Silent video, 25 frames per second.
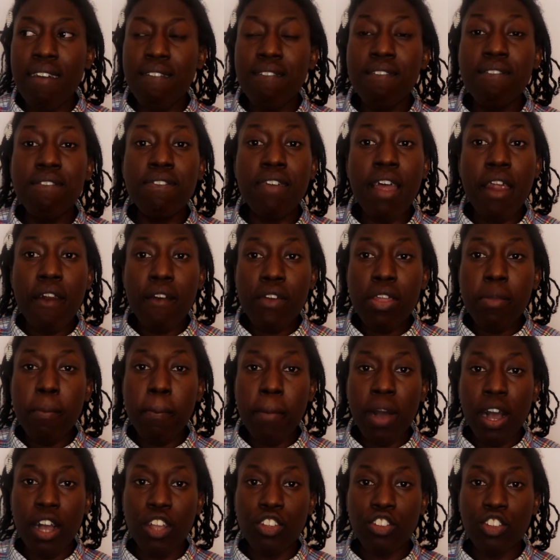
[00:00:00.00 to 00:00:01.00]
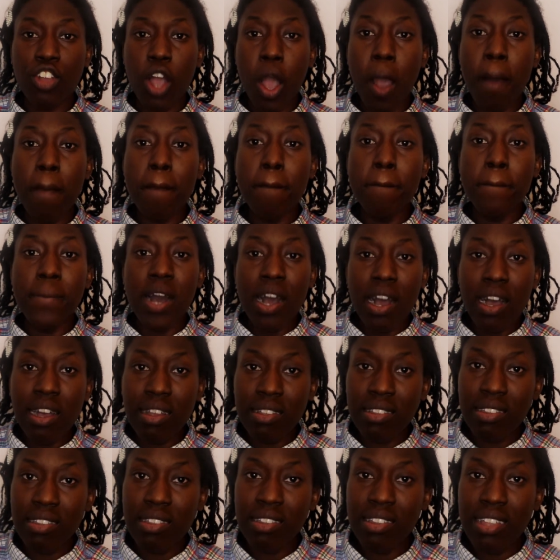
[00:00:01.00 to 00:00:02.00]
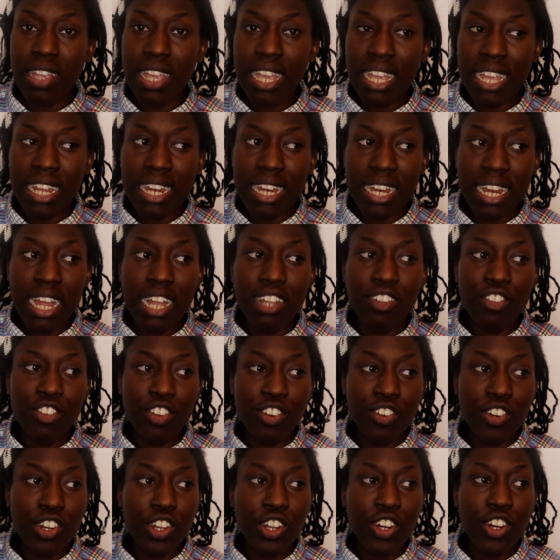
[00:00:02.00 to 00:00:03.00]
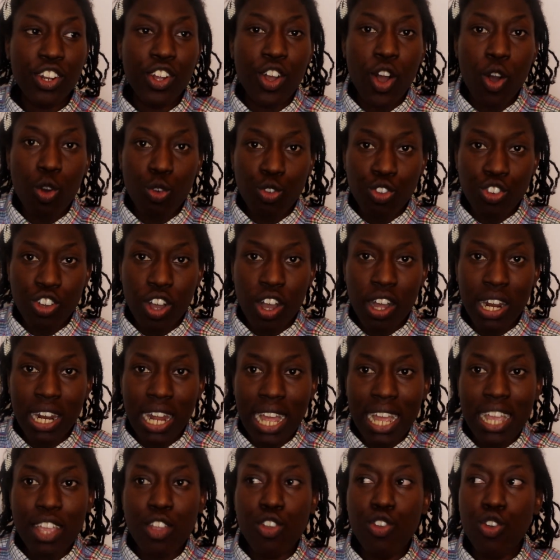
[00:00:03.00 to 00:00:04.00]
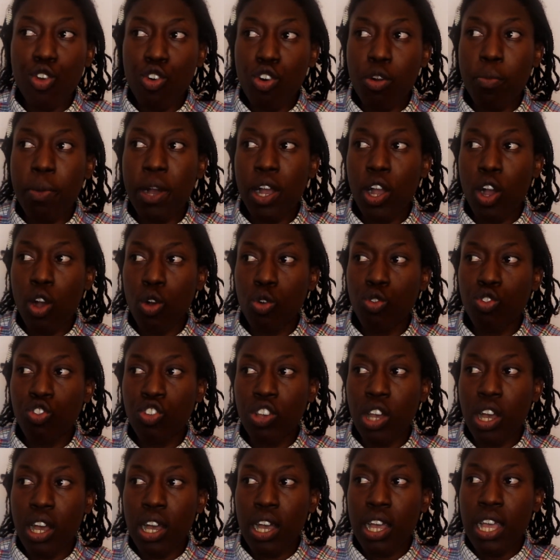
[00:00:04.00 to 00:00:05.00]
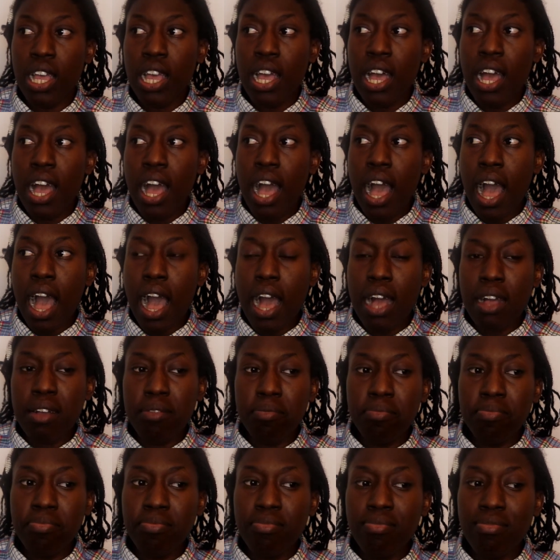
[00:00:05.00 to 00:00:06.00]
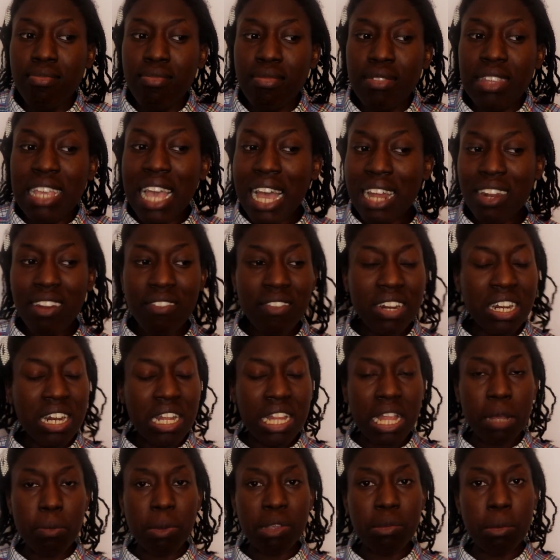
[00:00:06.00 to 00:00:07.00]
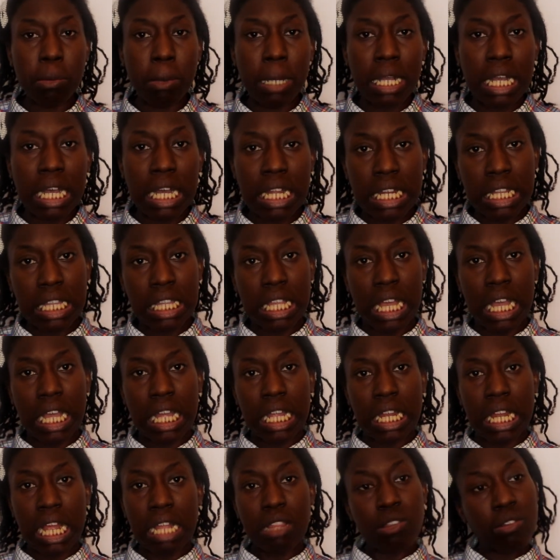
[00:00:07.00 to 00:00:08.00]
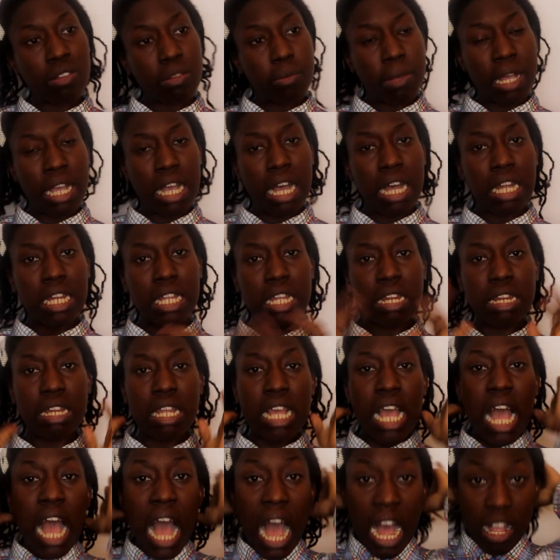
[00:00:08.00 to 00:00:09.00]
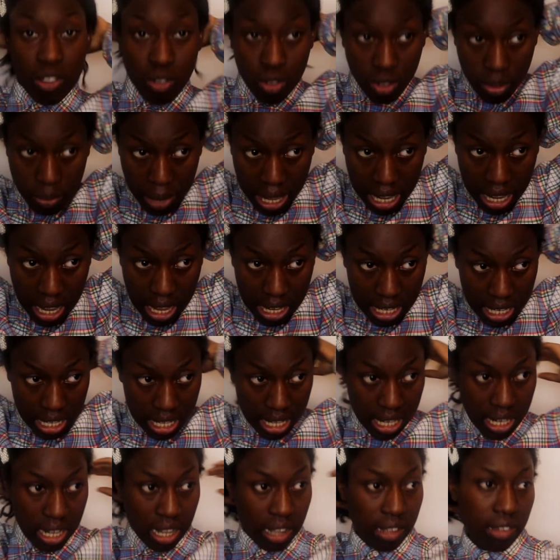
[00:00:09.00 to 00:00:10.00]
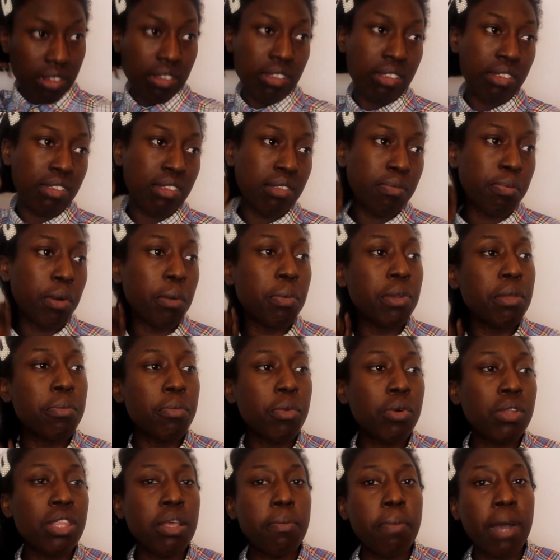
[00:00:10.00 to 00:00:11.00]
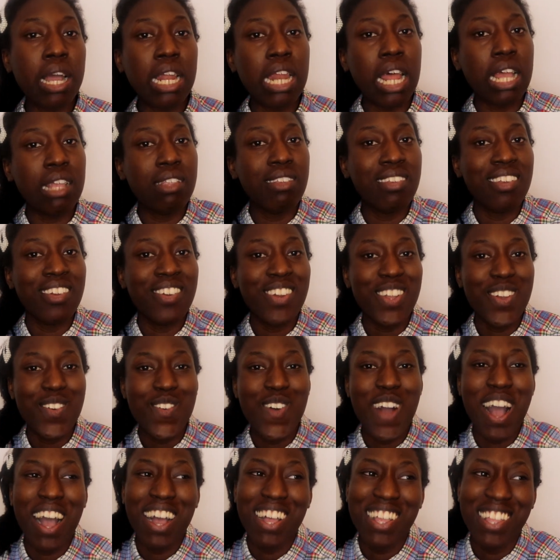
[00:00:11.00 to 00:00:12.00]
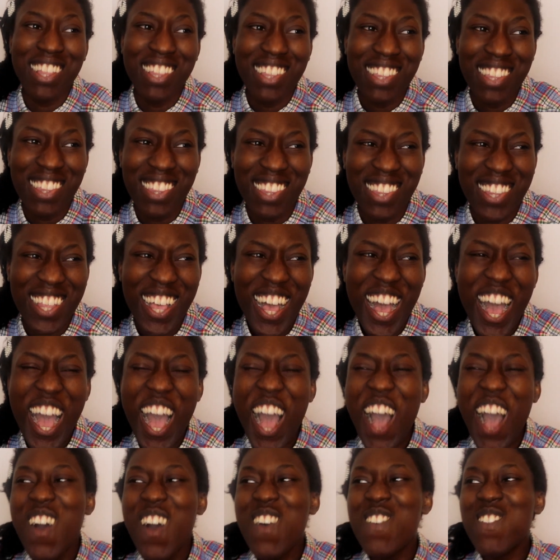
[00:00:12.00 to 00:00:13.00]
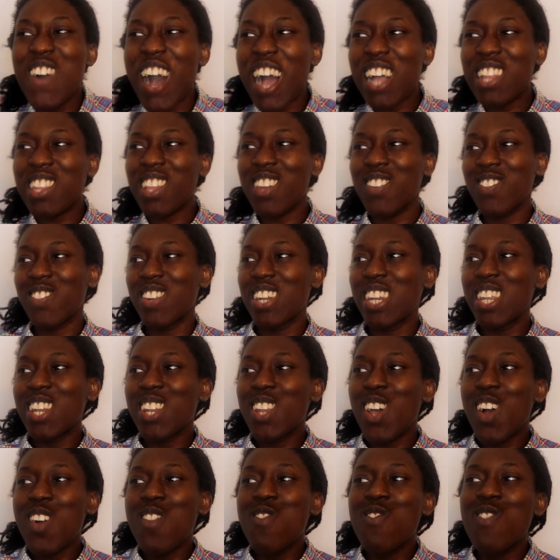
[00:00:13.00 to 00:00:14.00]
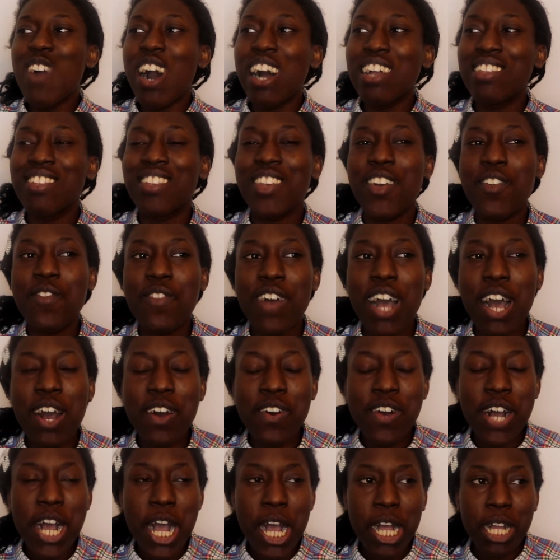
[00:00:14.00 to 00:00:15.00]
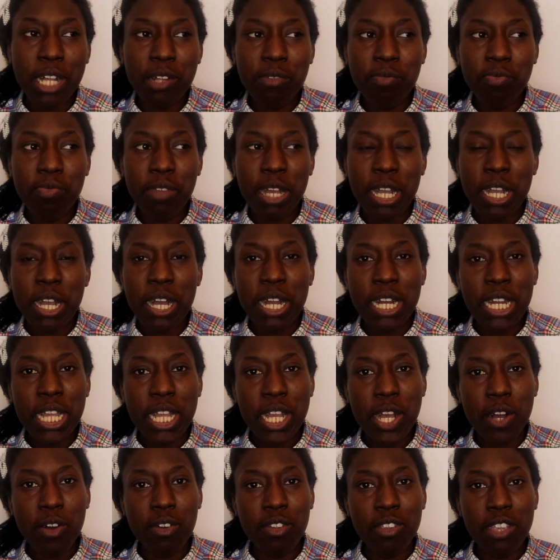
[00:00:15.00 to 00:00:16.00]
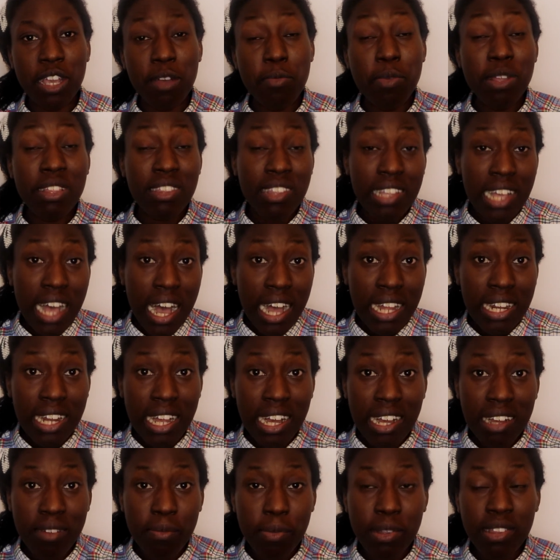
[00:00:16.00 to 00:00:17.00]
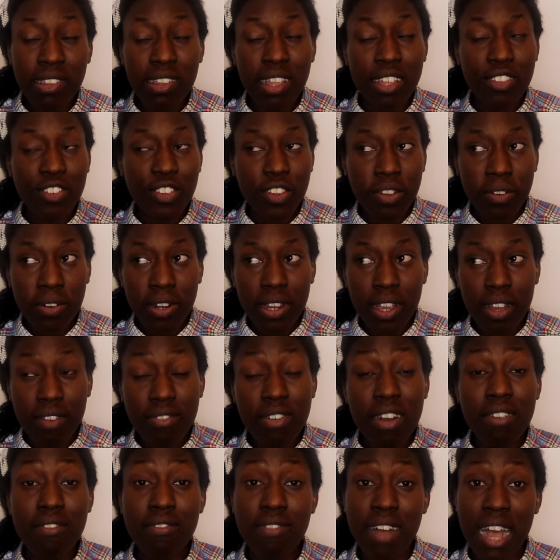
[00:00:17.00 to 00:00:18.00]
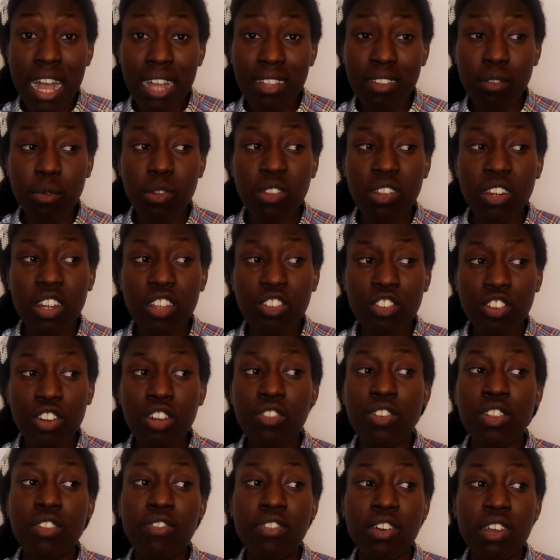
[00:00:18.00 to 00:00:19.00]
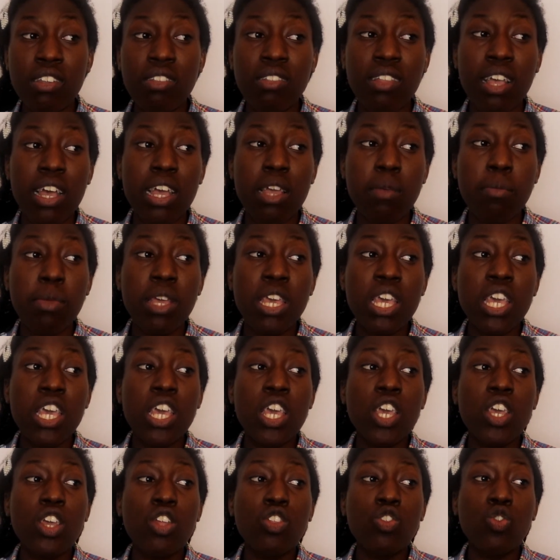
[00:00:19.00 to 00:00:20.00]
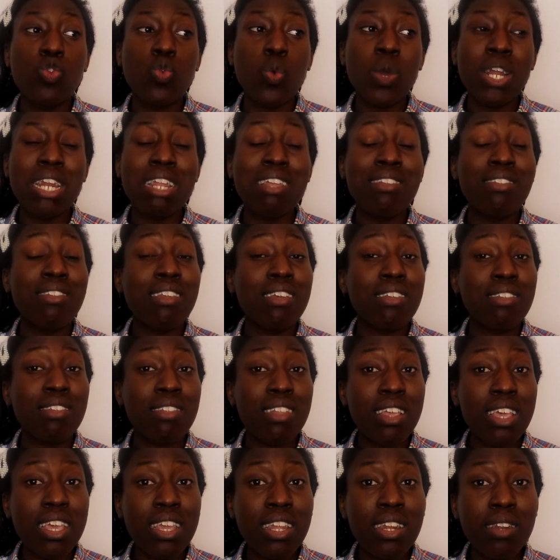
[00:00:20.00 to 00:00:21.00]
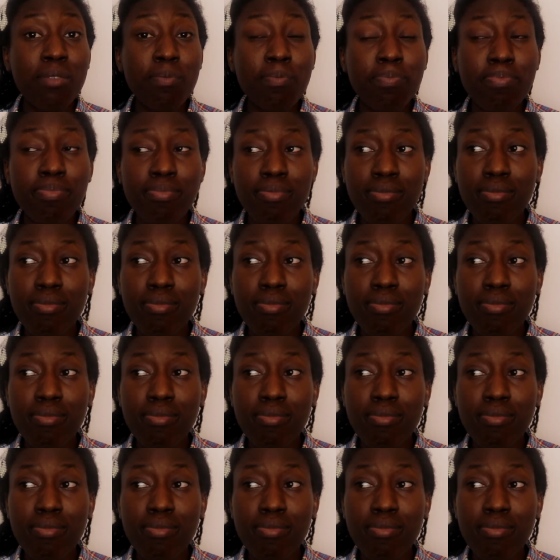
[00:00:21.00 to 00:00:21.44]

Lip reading: very much immersed in Nigerian culture, like Yoruba culture. Yeah, I don't really know that much about my Ghana side. I talk to my Ghanaian cousins probably more than my Nigerian ones, but I don't really know much about my Ghanaian culture. I've been to Ghana, I've been to Nigeria. Fun fact, I went to Nigeria for the first time in 2016,